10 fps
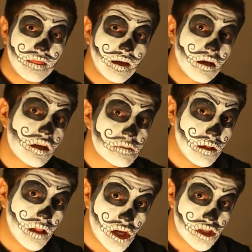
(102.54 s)
the
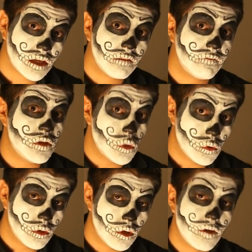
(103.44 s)
cosmological view.
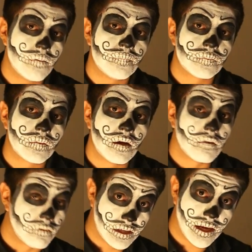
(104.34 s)

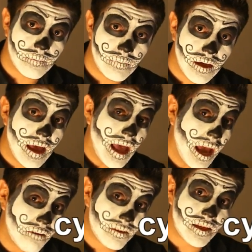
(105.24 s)
For them,
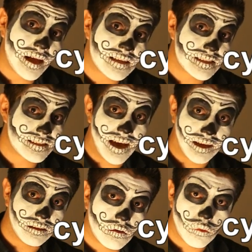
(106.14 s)
everything has a
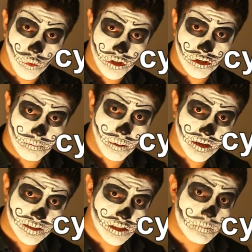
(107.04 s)
cycle. When your
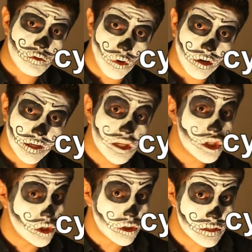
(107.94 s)
body stops
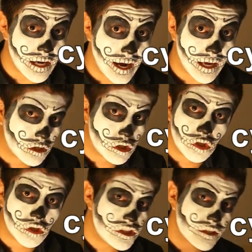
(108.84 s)
working, you don't die.
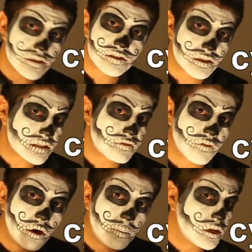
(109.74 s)
You're just
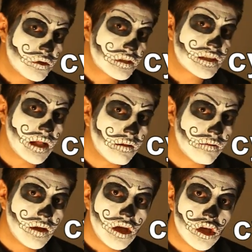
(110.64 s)
transforming yourself.
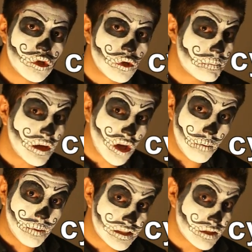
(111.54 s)
You're
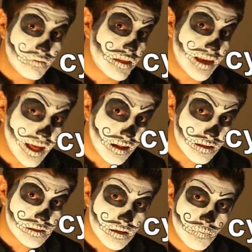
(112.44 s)
becoming something
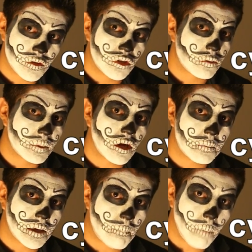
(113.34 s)
else. You're
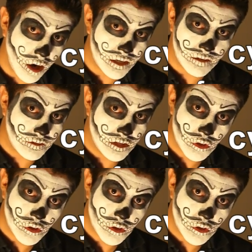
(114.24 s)
becoming part of the